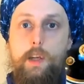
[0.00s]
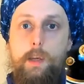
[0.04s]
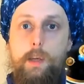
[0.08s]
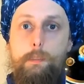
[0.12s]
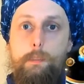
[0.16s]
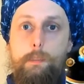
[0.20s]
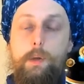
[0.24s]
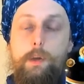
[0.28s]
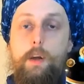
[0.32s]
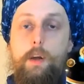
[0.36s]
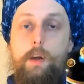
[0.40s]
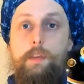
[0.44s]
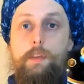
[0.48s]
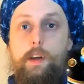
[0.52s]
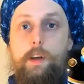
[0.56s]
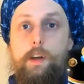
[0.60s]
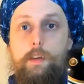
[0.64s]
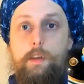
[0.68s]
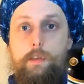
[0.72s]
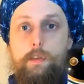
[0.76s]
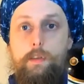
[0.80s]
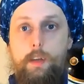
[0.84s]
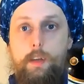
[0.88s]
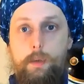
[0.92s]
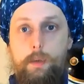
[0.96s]
beyond that
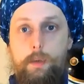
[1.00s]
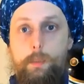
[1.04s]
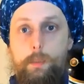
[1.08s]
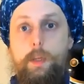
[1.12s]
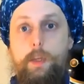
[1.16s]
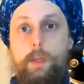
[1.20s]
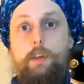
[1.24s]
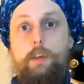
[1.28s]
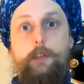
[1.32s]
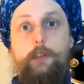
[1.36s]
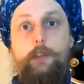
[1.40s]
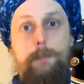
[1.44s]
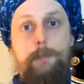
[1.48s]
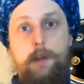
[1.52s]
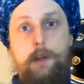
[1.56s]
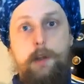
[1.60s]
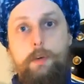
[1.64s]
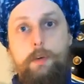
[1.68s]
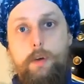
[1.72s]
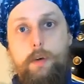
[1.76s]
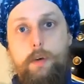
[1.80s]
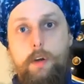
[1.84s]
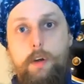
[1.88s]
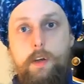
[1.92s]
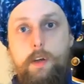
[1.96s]
it's a religious
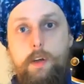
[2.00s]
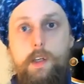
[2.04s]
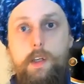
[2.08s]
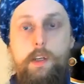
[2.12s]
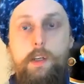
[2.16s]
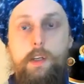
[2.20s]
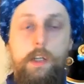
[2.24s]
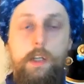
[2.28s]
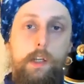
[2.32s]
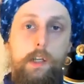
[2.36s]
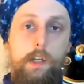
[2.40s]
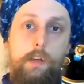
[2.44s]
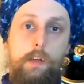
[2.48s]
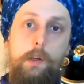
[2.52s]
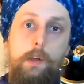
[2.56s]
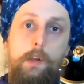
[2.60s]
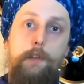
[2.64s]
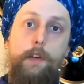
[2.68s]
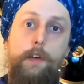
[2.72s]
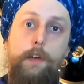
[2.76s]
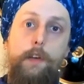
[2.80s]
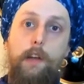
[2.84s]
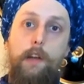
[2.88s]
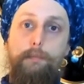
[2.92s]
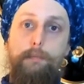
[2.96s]
minority, they
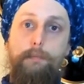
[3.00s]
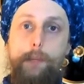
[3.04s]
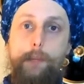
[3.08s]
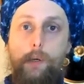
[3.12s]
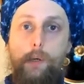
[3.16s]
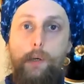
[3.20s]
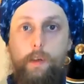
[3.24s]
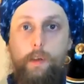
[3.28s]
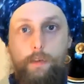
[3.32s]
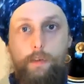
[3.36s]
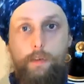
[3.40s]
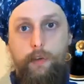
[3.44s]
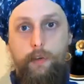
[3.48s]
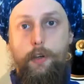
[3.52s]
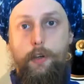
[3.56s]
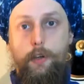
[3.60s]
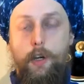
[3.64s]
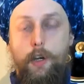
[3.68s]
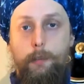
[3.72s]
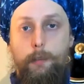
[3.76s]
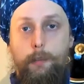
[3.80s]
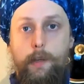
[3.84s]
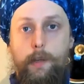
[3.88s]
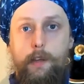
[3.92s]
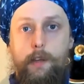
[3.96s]
often have beards and
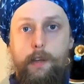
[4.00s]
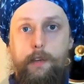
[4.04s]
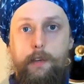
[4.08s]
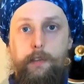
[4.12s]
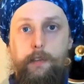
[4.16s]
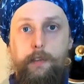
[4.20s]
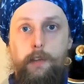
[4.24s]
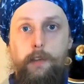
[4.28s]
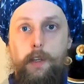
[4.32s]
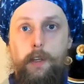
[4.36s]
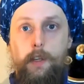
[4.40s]
turbans,